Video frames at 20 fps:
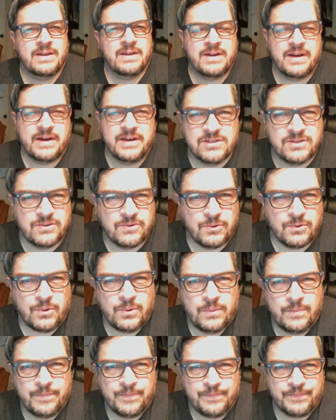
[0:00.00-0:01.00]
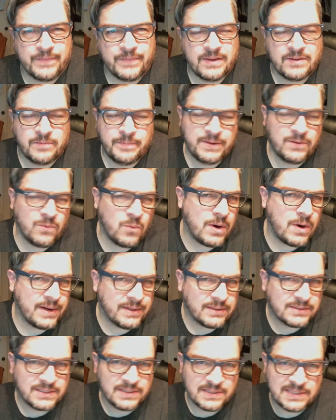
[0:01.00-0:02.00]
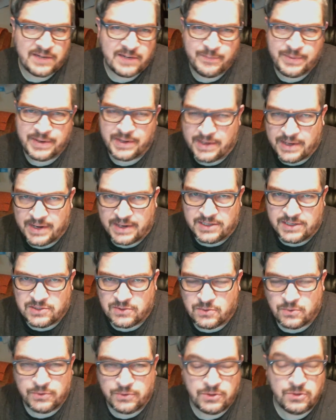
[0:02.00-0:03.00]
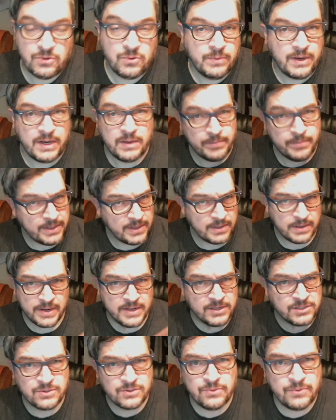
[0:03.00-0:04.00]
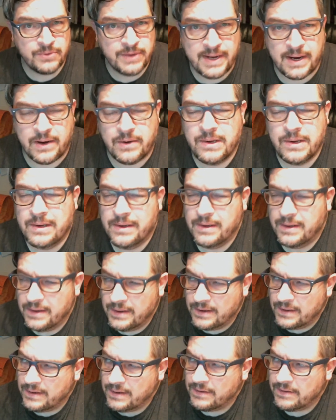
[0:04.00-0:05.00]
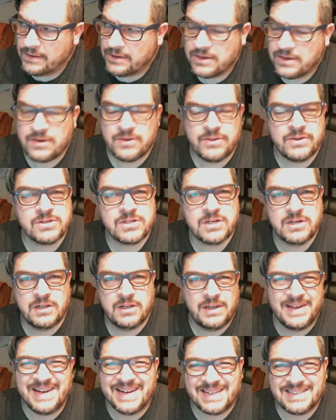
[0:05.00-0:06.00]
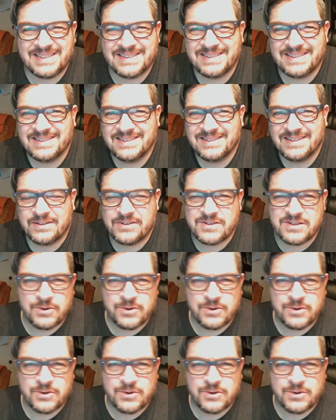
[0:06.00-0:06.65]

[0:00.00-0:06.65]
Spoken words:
high school, now, it's been a while since I've been in high school. You may be in high school now. You know, there's cliques. There's